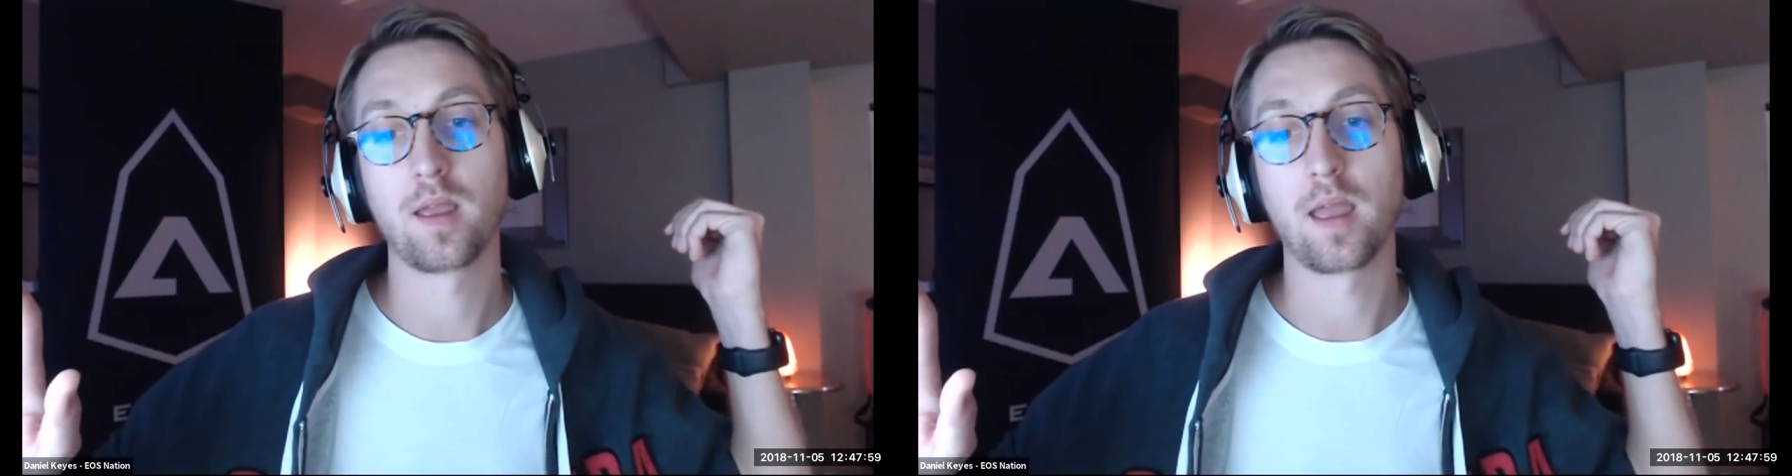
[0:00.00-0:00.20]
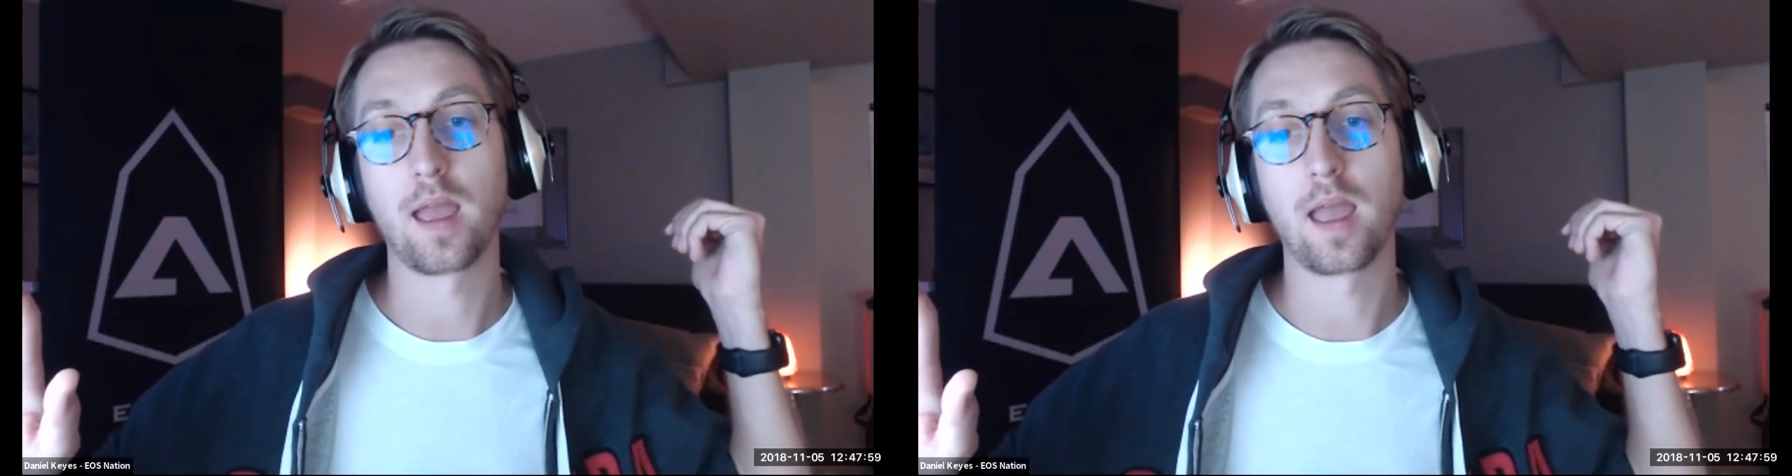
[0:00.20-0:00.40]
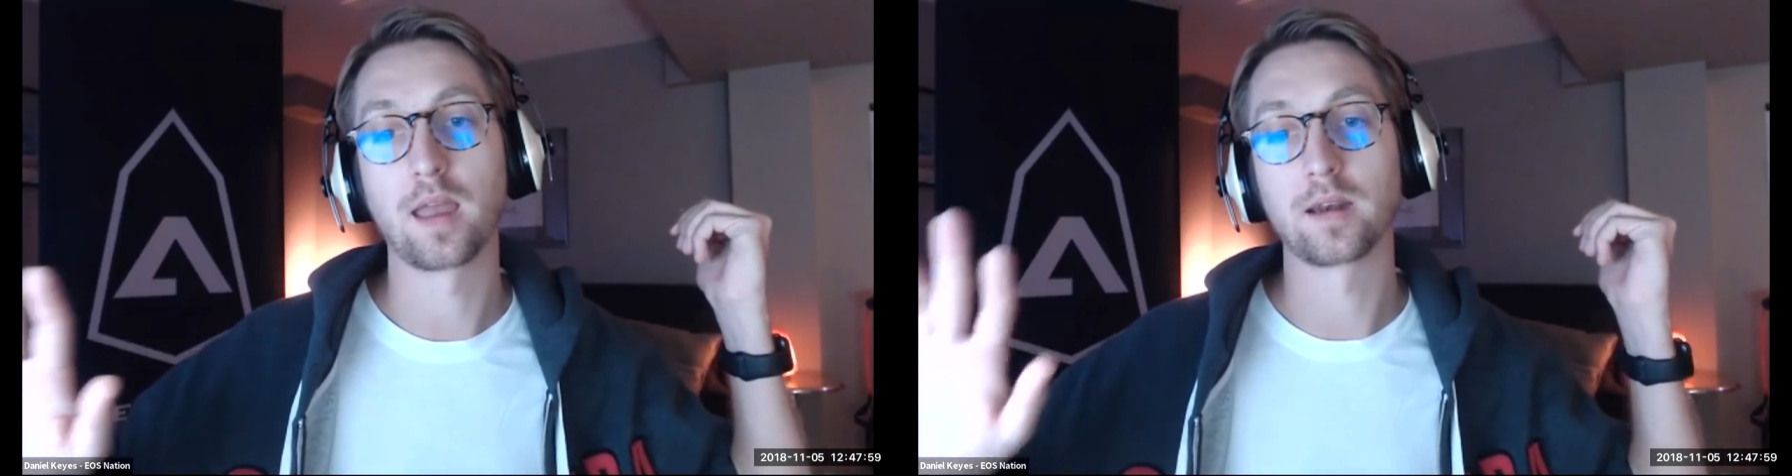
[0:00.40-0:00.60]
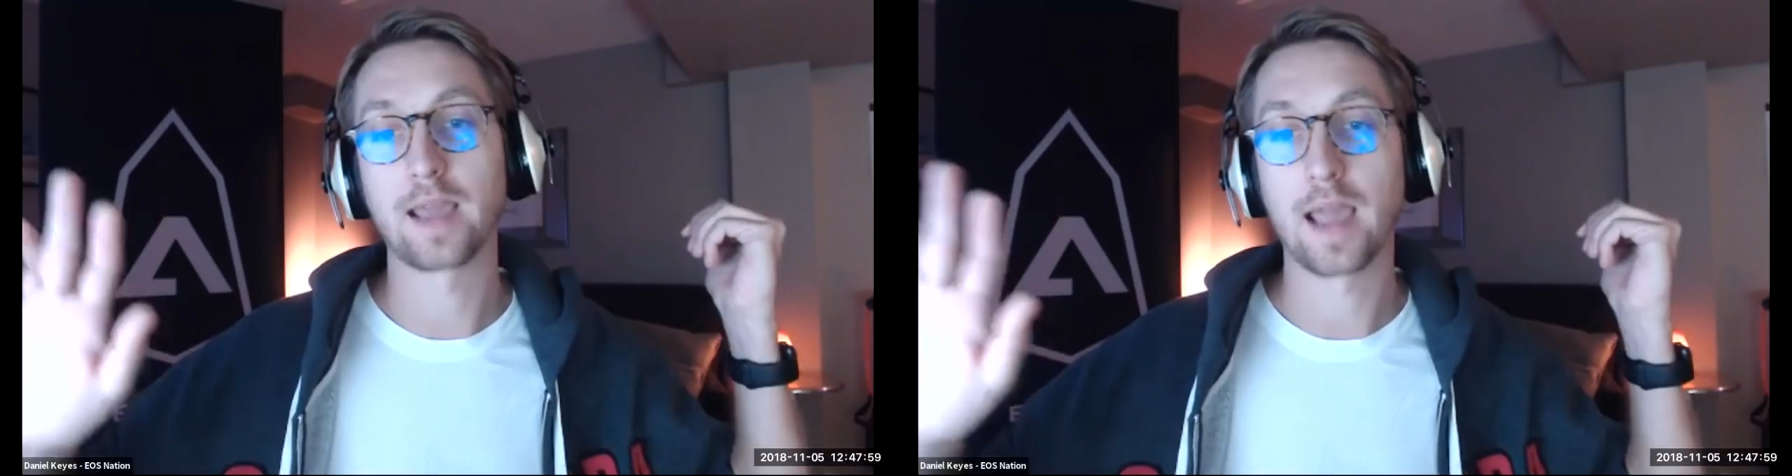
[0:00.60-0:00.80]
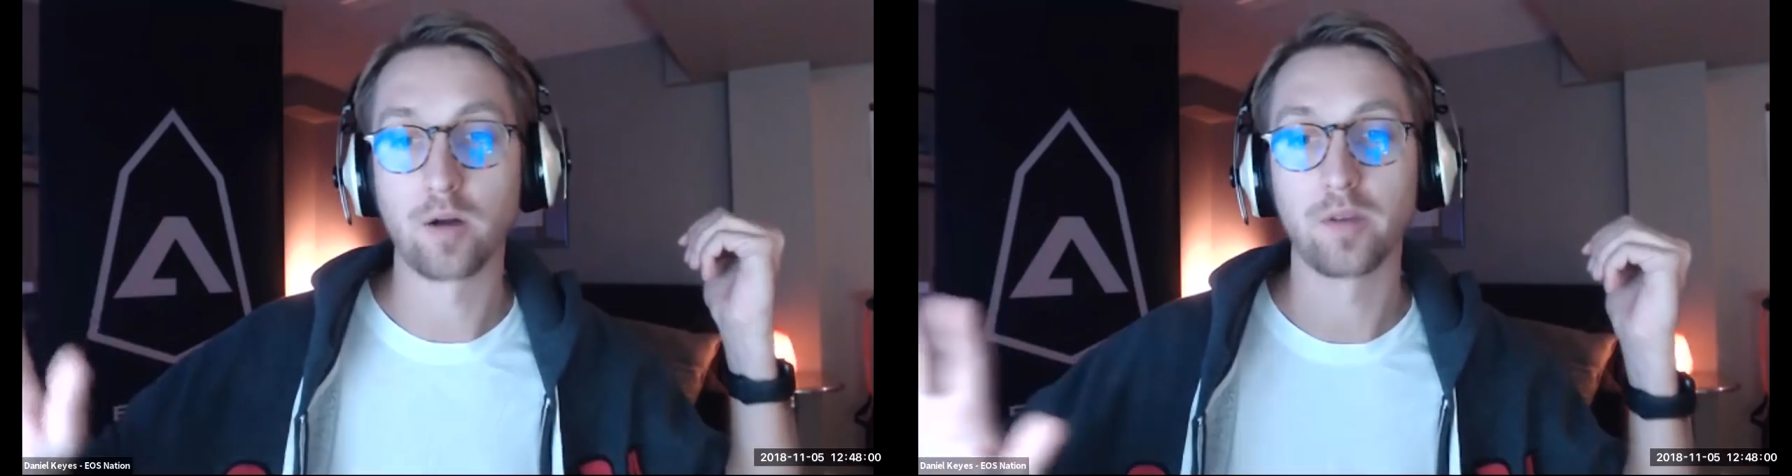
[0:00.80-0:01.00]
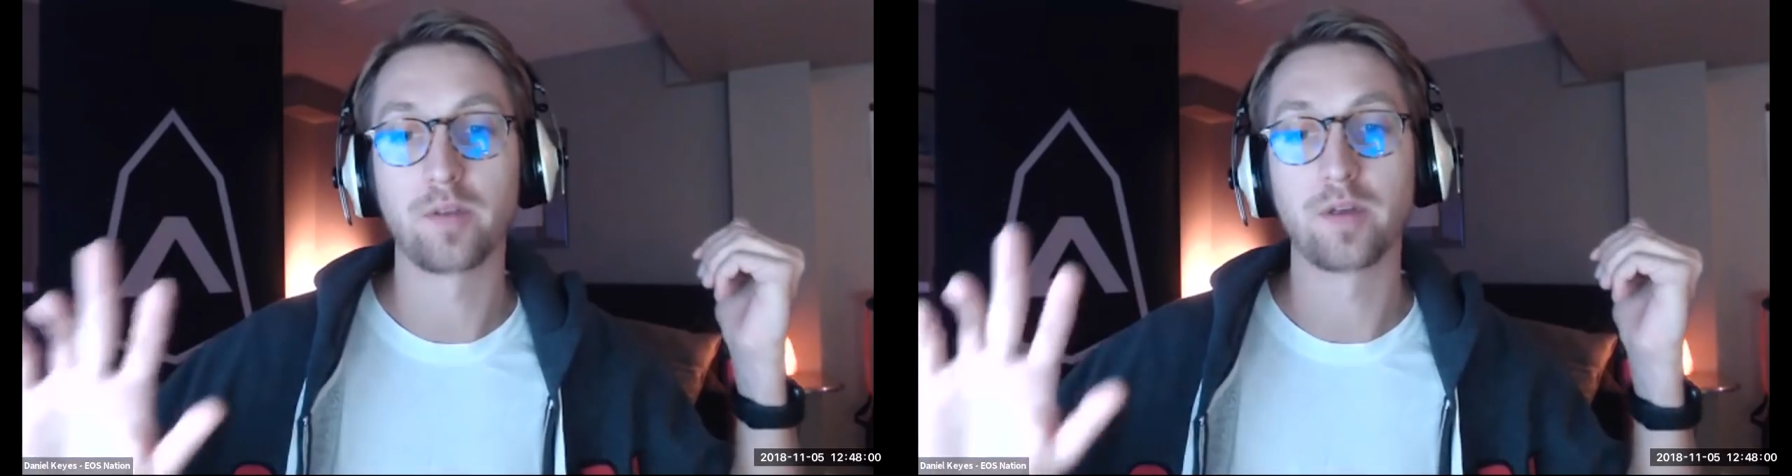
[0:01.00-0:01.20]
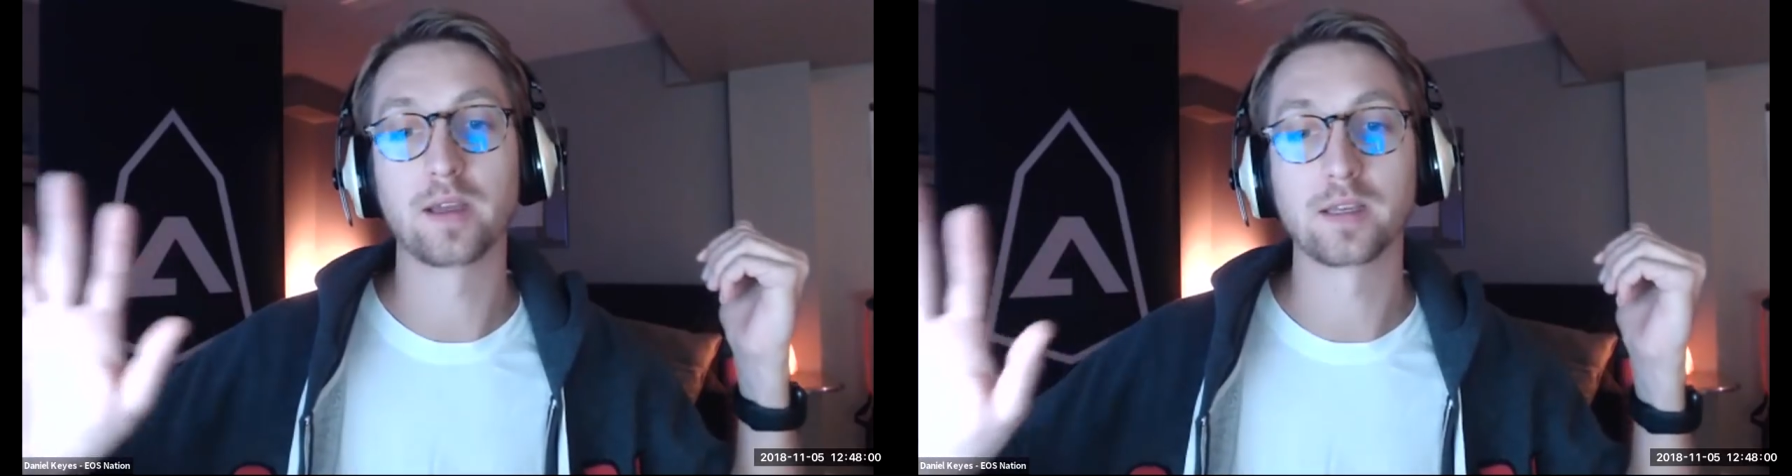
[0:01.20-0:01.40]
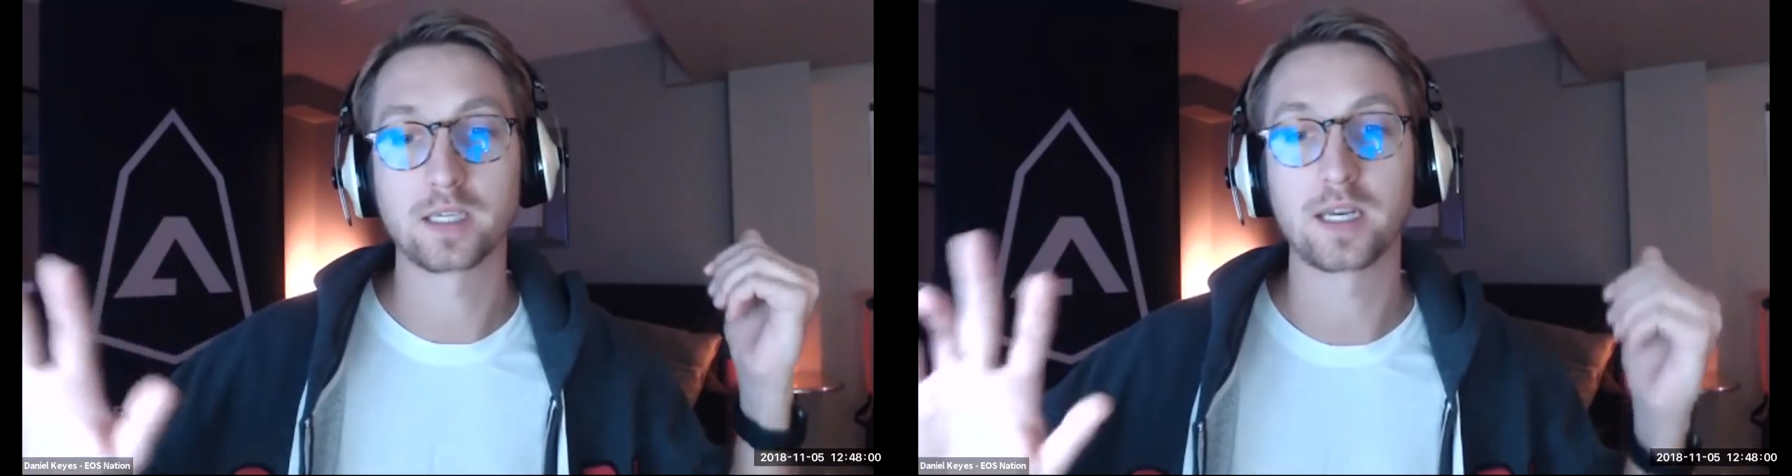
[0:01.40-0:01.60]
right, and count the